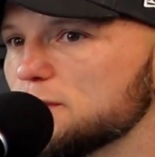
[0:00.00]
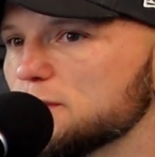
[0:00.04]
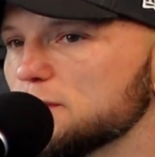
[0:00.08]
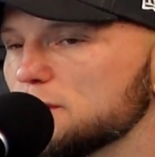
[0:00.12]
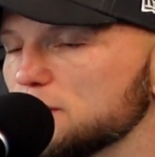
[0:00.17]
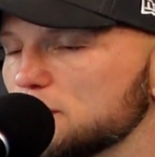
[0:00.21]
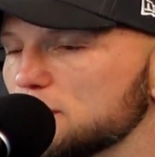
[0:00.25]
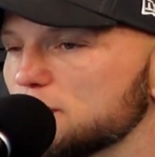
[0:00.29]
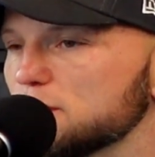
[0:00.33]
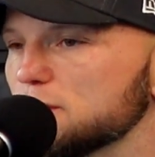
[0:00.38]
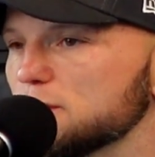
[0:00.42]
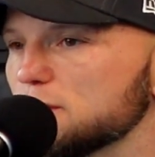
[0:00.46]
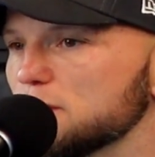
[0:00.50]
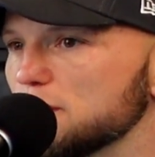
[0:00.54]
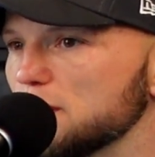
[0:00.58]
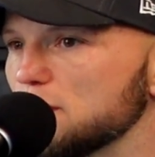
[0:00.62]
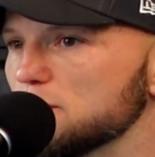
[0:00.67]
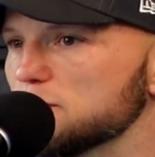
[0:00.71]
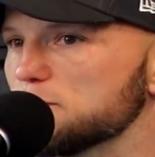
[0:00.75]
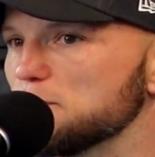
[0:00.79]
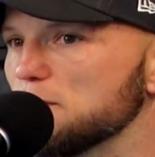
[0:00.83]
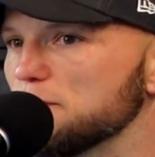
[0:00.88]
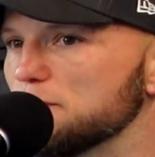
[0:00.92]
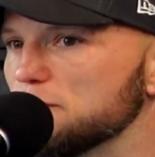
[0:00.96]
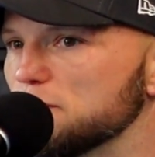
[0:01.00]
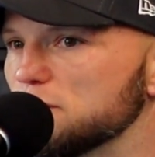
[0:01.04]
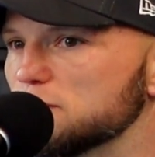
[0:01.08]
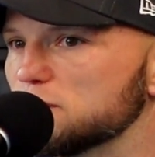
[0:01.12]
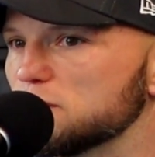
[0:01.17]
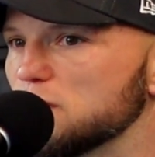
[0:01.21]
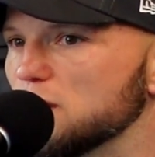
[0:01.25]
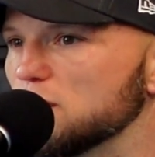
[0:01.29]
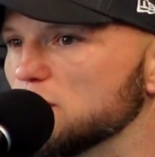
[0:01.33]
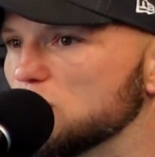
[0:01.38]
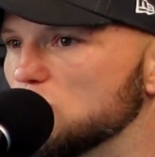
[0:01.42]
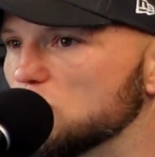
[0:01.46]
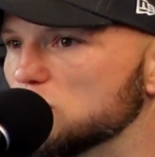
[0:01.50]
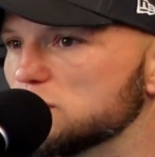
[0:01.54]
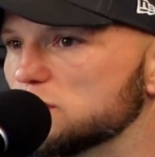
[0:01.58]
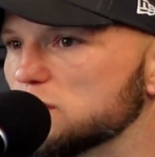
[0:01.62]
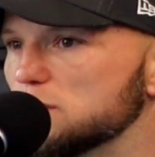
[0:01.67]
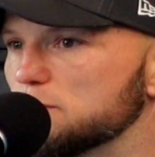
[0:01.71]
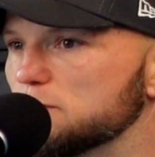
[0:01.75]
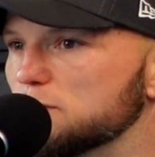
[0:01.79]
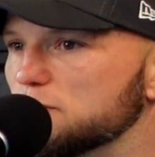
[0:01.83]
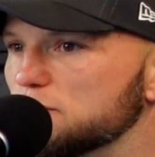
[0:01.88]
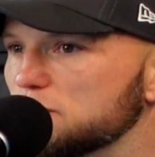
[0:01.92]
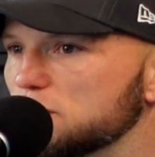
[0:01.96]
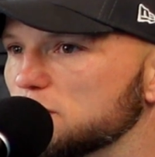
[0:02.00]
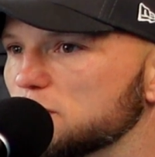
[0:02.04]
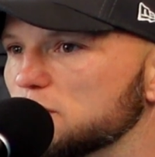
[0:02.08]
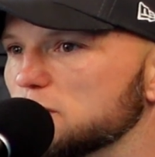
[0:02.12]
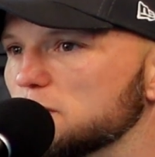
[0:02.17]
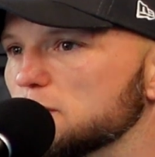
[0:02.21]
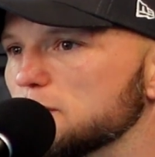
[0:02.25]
Yeah, that was my first kind of concept of it.